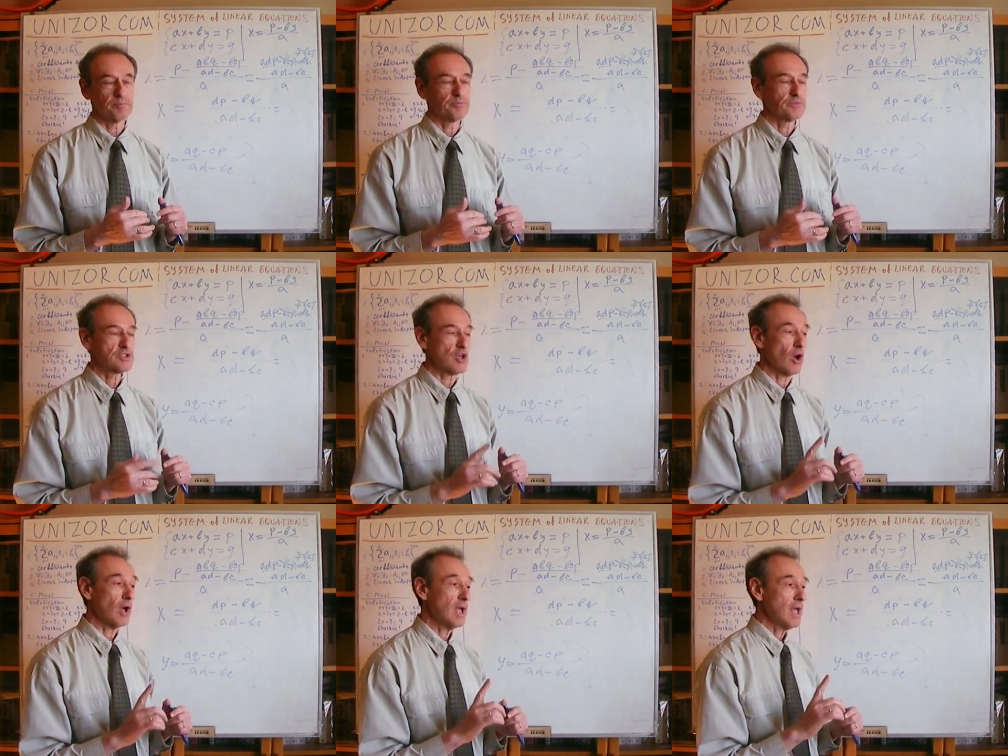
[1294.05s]

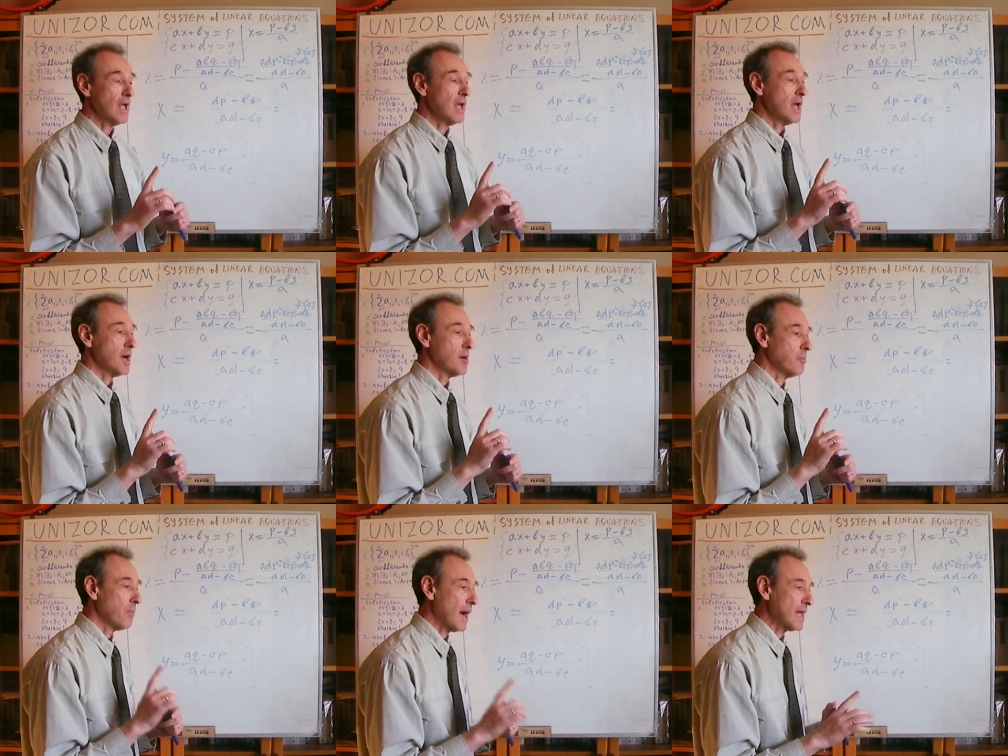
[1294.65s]
So
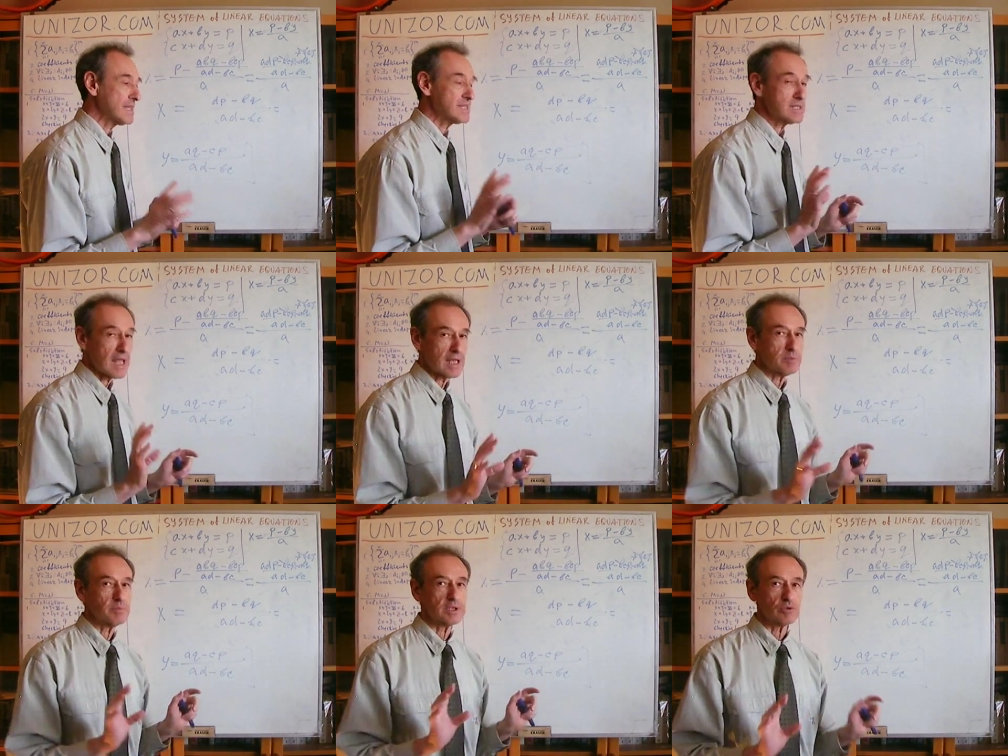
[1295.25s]
my
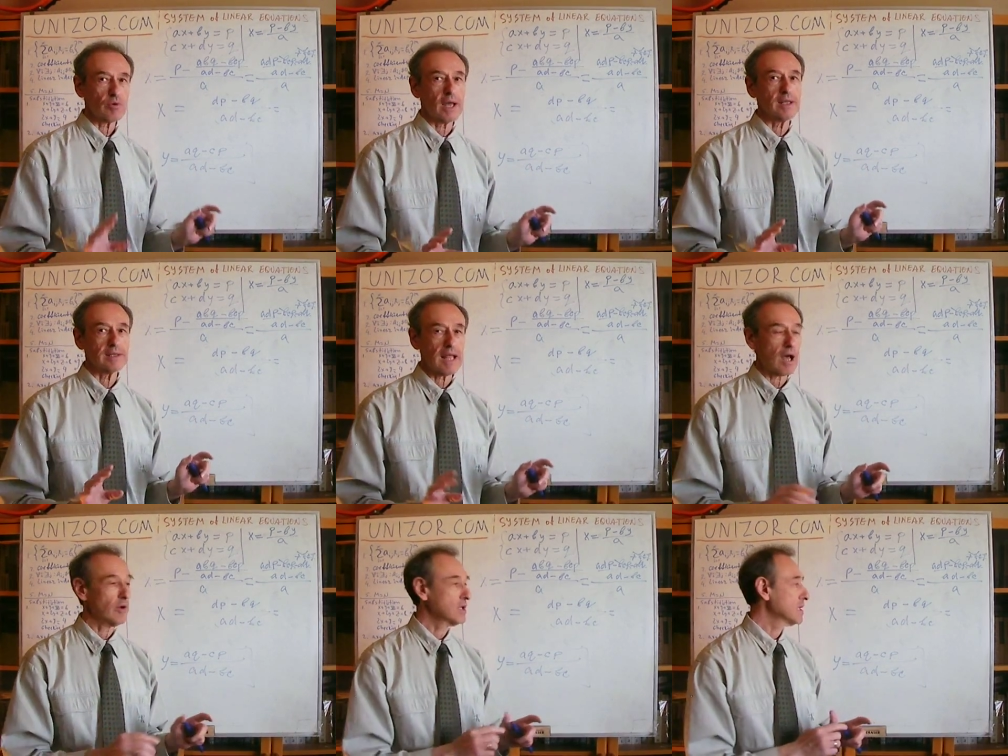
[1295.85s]
statement right
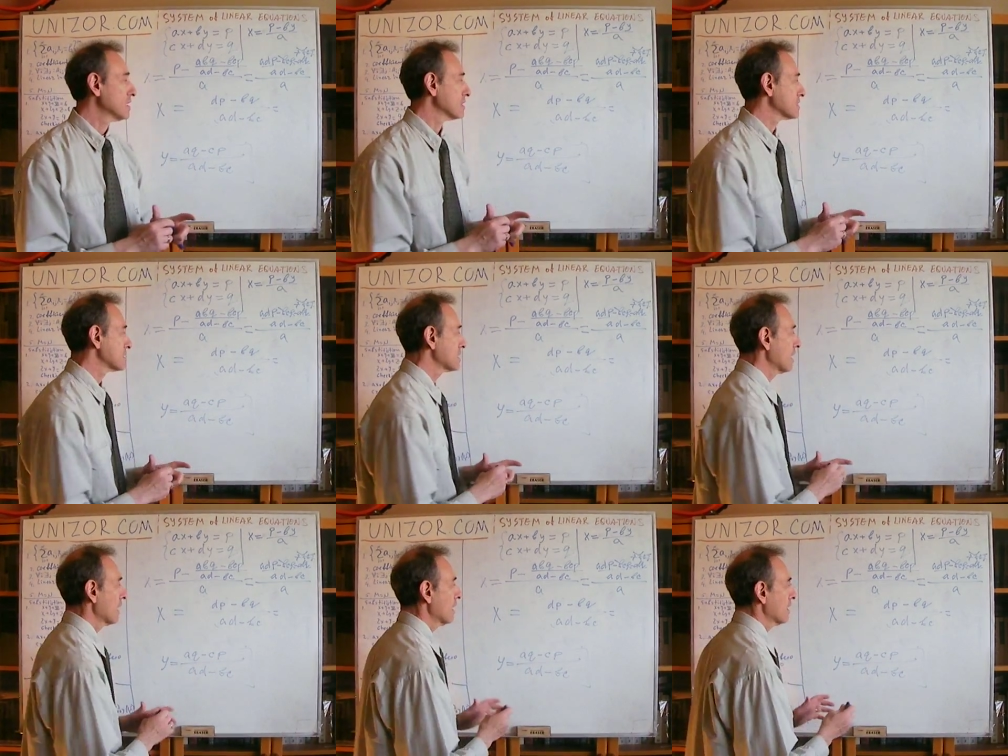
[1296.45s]
now is
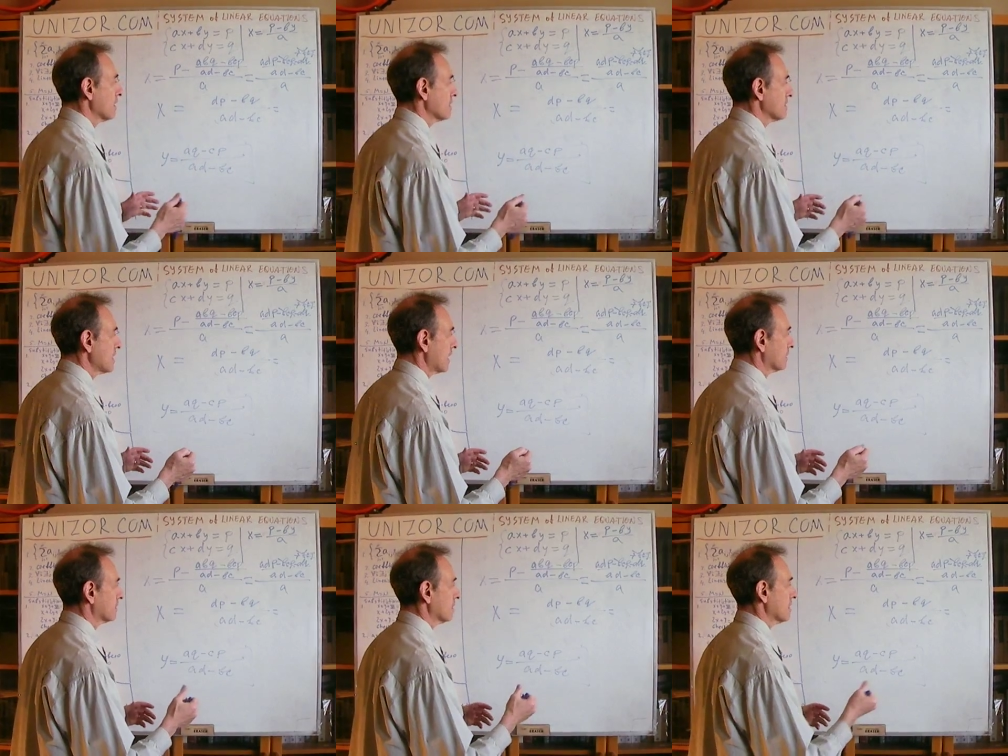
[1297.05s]

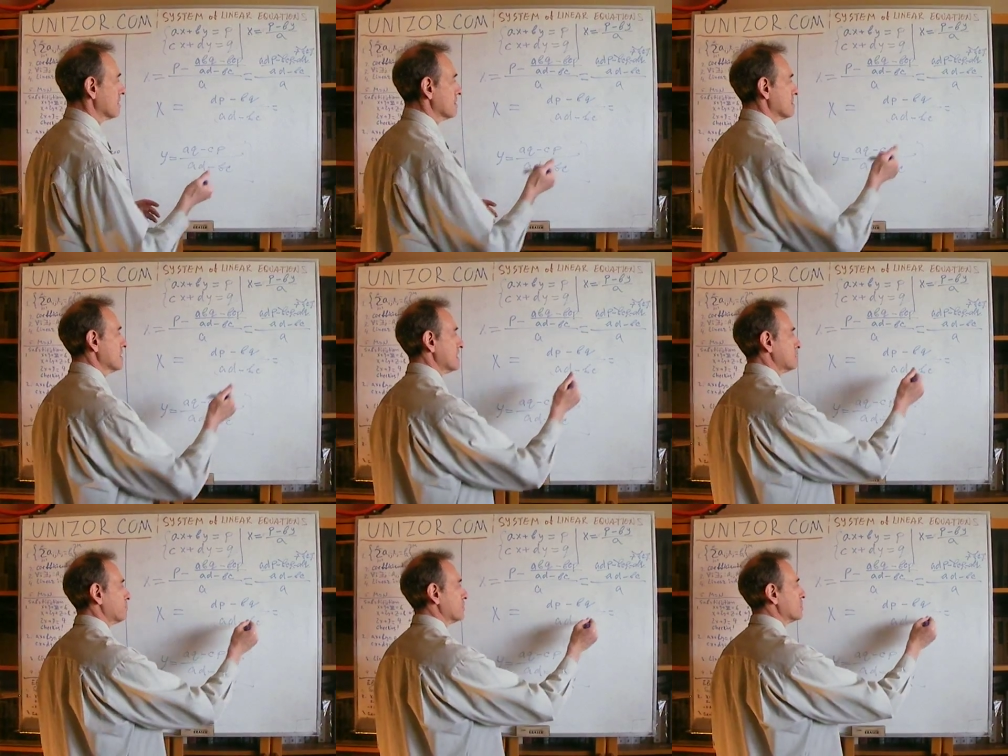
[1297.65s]
that
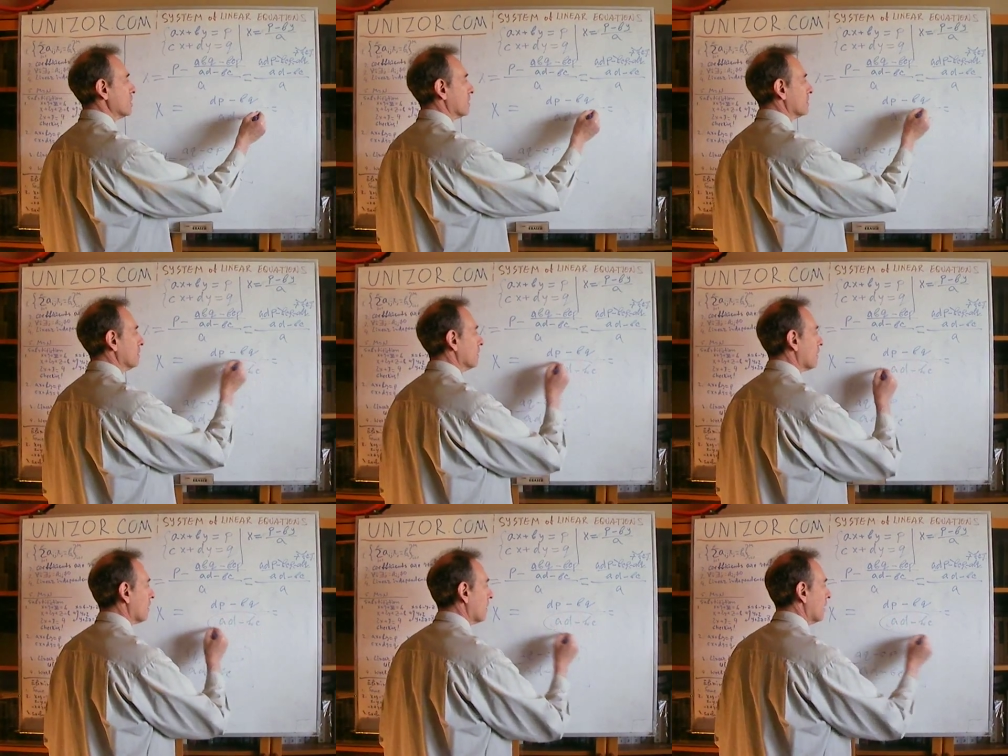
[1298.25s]
this
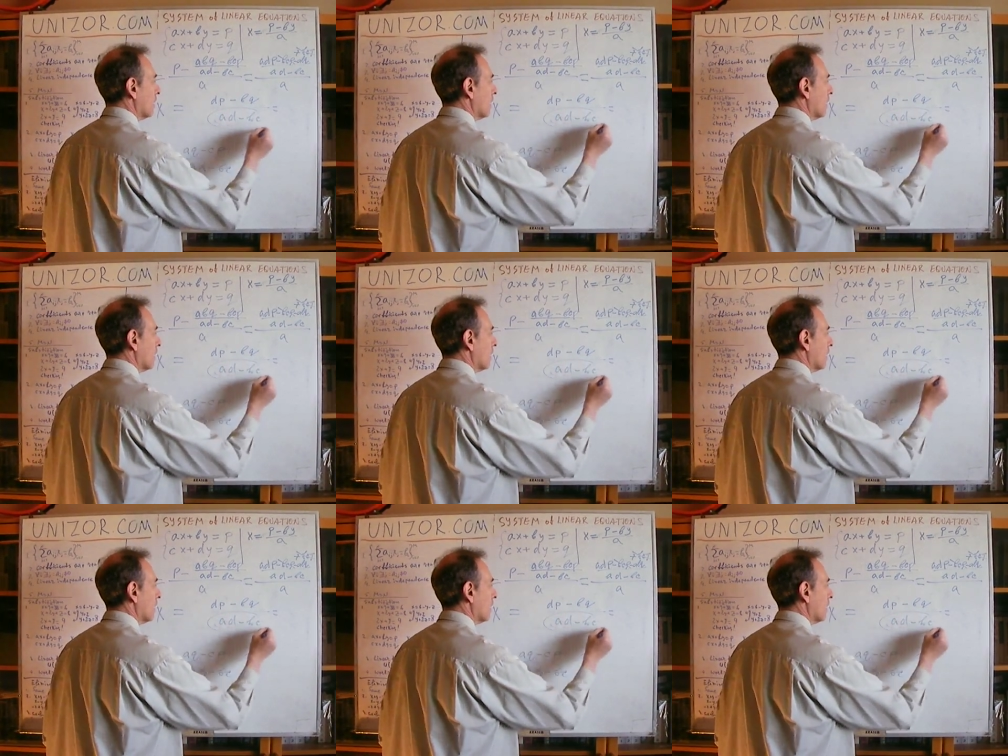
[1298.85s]
particular